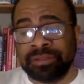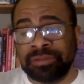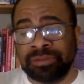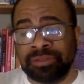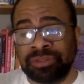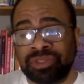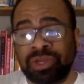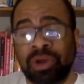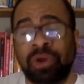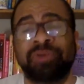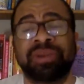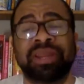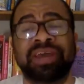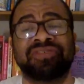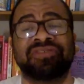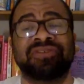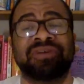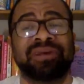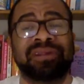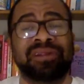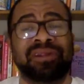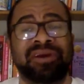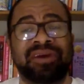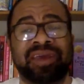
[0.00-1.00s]
Don't
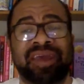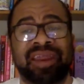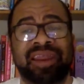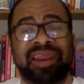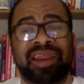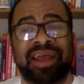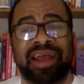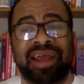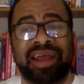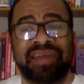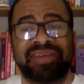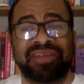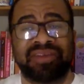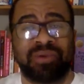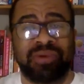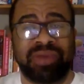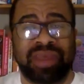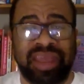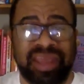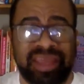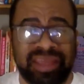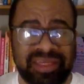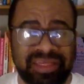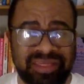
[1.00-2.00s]
necessarily look at it as,
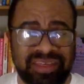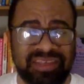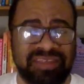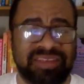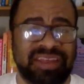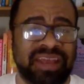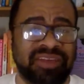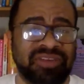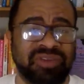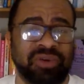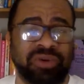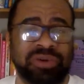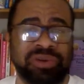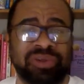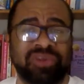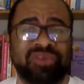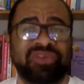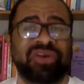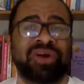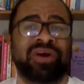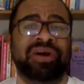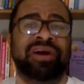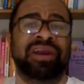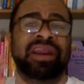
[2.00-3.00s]
okay, this day is going to
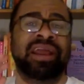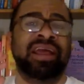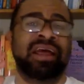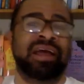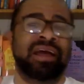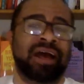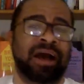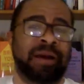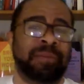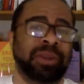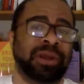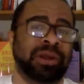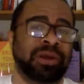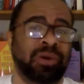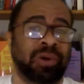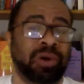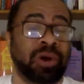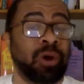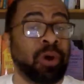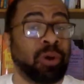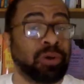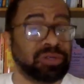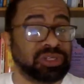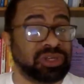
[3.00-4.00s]
start. I'm going to go
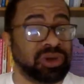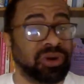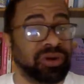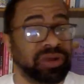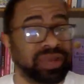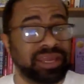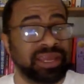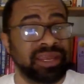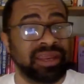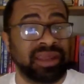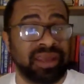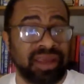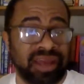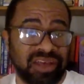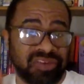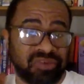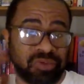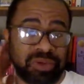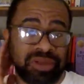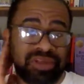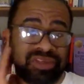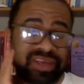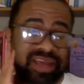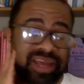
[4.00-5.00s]
cold turkey, as
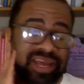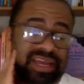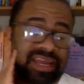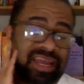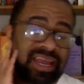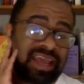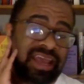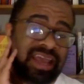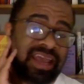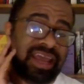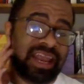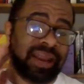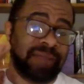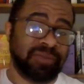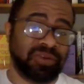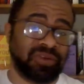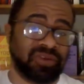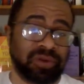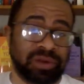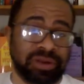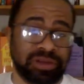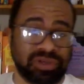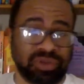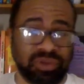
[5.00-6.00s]
we say, and I'm just
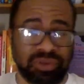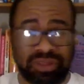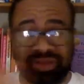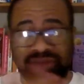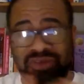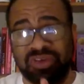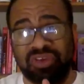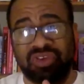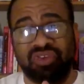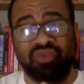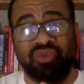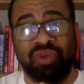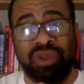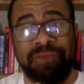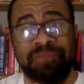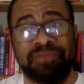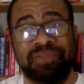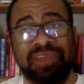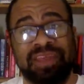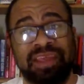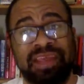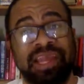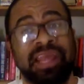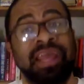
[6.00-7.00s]
going to do this extreme
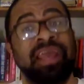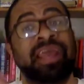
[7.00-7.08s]
thing.